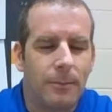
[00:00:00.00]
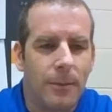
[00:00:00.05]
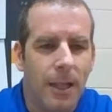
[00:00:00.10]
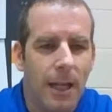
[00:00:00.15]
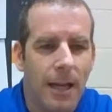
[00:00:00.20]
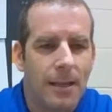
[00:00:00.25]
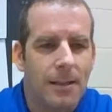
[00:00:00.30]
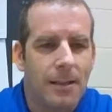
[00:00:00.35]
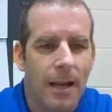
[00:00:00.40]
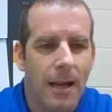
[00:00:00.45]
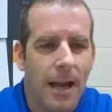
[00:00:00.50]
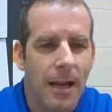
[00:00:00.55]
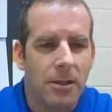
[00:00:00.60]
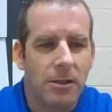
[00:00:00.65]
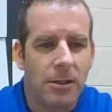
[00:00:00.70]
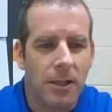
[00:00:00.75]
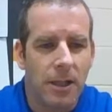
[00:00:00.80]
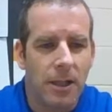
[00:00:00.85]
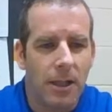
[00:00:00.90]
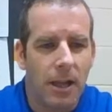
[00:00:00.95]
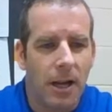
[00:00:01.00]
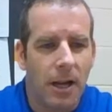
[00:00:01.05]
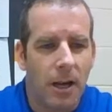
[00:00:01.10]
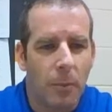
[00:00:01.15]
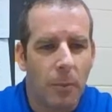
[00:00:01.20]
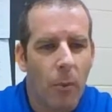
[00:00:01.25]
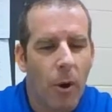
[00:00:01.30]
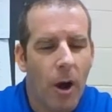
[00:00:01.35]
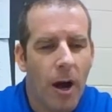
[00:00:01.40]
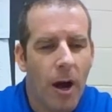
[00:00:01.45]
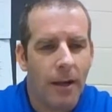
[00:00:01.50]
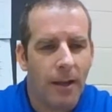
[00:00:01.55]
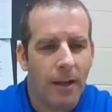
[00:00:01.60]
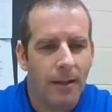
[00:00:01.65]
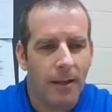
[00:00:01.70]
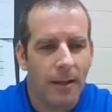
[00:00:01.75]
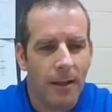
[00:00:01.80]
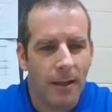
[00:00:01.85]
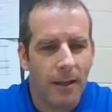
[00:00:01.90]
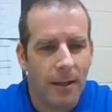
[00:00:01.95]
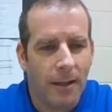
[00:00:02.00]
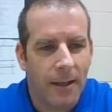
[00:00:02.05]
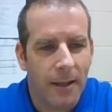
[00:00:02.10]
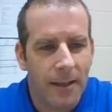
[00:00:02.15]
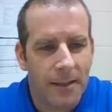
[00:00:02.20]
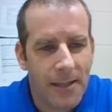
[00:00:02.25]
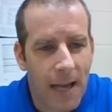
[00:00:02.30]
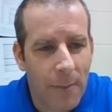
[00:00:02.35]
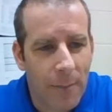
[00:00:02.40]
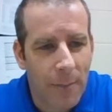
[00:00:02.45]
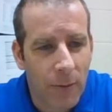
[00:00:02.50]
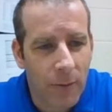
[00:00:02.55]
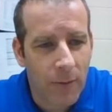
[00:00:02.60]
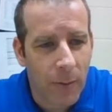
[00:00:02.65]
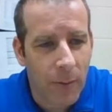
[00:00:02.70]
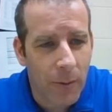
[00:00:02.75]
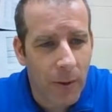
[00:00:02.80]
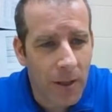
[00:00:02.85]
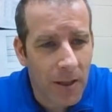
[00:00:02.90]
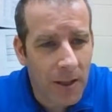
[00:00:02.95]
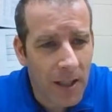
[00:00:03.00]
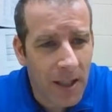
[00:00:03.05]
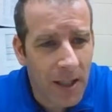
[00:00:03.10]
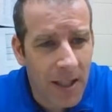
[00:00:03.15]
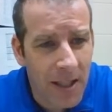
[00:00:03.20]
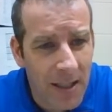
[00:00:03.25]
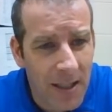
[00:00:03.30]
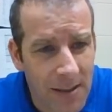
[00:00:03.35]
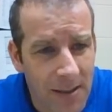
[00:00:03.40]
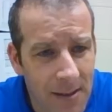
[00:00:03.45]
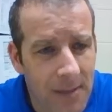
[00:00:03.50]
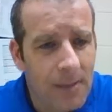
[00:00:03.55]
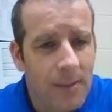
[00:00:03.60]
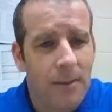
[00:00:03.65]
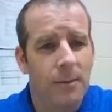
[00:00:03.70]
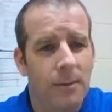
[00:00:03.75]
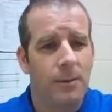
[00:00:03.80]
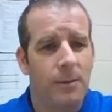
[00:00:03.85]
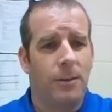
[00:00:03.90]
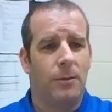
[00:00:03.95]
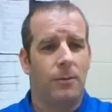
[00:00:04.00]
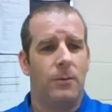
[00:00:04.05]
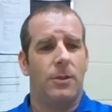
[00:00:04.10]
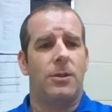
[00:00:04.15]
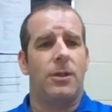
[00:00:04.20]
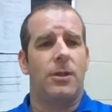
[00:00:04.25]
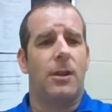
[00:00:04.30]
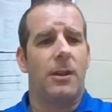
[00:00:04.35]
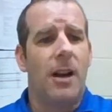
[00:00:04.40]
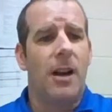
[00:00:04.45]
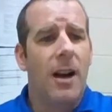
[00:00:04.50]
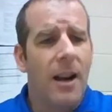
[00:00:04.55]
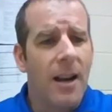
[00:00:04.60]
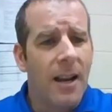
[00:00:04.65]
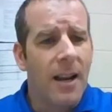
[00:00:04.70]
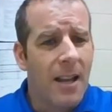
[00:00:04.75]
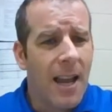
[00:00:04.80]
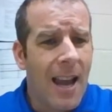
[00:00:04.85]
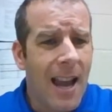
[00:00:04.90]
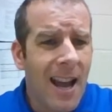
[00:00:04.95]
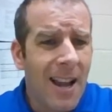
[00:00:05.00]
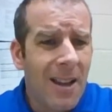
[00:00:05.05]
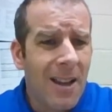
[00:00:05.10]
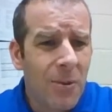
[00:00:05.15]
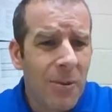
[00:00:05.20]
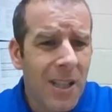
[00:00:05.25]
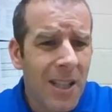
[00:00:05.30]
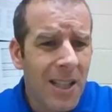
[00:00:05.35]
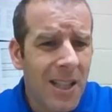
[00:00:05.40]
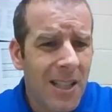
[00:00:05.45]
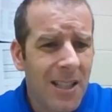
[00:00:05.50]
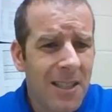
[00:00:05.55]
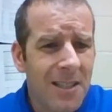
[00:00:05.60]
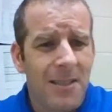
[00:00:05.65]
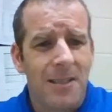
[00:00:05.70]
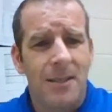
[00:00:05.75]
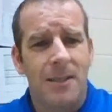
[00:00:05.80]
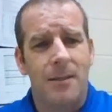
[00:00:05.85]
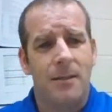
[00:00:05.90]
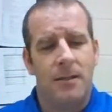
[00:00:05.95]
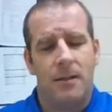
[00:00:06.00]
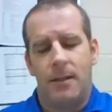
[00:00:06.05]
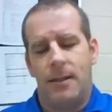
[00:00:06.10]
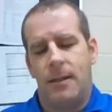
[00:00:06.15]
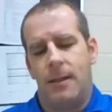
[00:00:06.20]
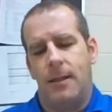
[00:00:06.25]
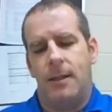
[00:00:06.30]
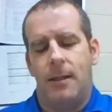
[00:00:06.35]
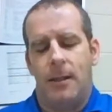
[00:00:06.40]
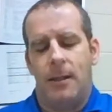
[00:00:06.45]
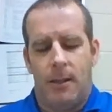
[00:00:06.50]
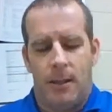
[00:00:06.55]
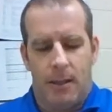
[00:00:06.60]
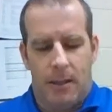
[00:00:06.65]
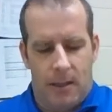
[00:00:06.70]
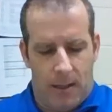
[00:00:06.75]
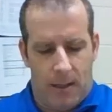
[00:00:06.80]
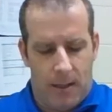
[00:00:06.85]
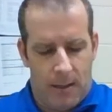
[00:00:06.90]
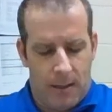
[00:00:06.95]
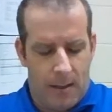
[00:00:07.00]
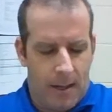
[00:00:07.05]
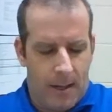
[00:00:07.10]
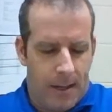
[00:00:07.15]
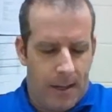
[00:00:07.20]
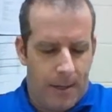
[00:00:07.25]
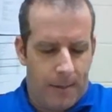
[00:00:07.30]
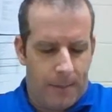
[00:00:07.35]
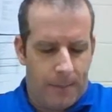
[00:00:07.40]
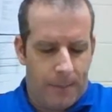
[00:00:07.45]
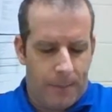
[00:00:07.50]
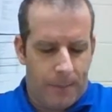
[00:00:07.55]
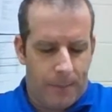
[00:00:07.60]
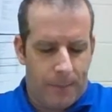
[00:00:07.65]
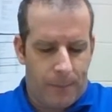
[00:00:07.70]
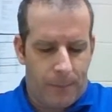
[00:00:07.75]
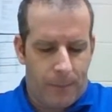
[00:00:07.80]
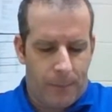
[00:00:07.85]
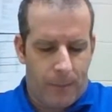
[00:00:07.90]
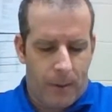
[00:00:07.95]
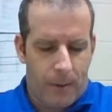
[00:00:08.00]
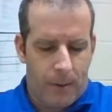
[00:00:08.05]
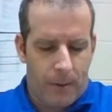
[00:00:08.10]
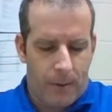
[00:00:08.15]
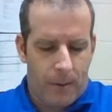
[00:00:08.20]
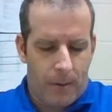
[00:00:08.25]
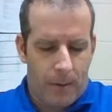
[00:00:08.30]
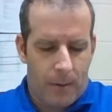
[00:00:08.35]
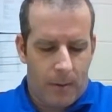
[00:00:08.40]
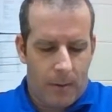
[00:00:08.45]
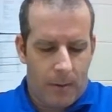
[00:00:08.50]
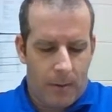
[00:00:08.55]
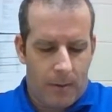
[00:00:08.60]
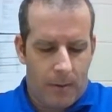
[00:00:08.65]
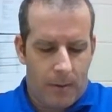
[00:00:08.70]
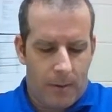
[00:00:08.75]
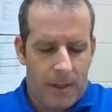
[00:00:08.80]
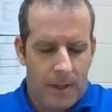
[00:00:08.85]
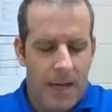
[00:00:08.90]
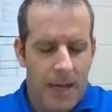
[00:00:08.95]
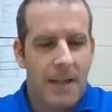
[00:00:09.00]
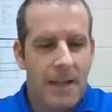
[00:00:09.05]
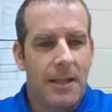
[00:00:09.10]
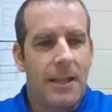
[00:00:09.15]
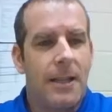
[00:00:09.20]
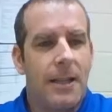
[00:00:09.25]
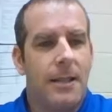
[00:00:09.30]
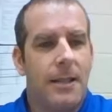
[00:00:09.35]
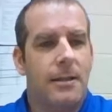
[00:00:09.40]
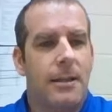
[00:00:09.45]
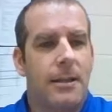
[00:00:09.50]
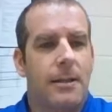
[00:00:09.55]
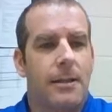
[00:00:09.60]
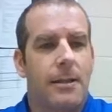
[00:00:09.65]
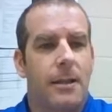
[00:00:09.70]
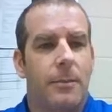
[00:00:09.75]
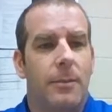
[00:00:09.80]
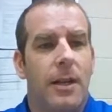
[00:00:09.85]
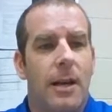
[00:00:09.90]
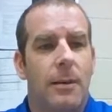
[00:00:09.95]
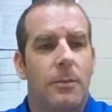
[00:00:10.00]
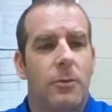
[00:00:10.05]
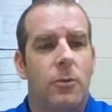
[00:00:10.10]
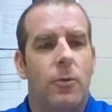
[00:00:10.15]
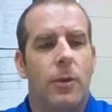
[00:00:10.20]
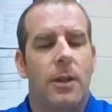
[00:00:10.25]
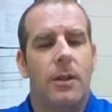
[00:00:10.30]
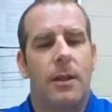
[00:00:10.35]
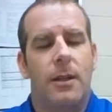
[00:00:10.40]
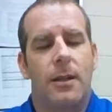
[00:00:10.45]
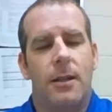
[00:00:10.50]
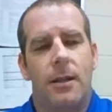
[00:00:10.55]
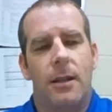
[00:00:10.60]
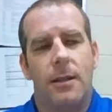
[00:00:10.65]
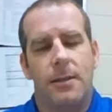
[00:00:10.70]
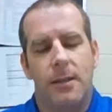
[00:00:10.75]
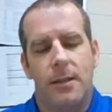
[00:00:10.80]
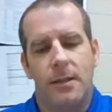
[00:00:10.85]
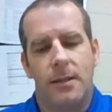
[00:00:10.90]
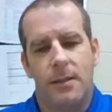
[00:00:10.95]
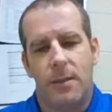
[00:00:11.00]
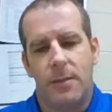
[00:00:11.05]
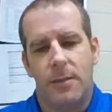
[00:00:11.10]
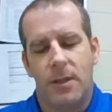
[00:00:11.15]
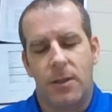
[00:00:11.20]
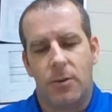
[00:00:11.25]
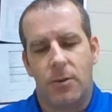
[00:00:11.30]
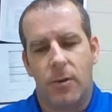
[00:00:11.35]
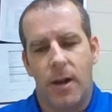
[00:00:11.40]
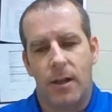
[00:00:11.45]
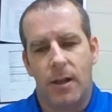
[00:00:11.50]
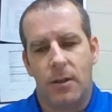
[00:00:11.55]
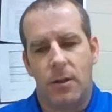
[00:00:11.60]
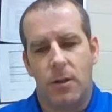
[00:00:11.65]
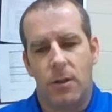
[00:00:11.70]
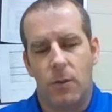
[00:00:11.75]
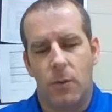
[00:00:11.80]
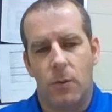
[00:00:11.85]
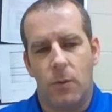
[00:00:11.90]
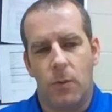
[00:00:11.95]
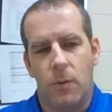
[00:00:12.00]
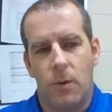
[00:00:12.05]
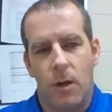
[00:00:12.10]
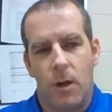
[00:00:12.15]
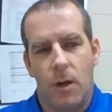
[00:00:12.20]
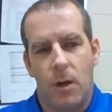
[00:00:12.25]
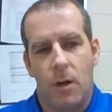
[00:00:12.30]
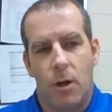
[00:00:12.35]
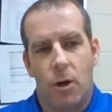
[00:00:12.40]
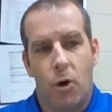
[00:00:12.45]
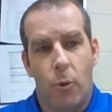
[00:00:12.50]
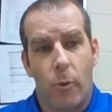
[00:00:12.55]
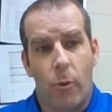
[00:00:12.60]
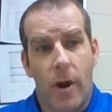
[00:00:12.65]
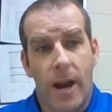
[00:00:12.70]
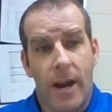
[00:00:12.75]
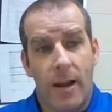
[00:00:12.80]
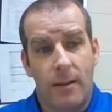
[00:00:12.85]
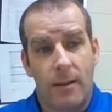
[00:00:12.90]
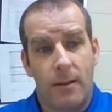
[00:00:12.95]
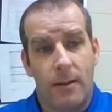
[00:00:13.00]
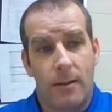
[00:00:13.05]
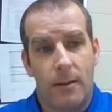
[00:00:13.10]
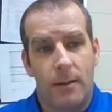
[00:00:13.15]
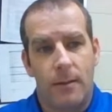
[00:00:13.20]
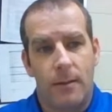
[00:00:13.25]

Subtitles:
yes, I actually brought an example from cookies, which are high calories. Um, the idea is that sometimes when a system is trying to correct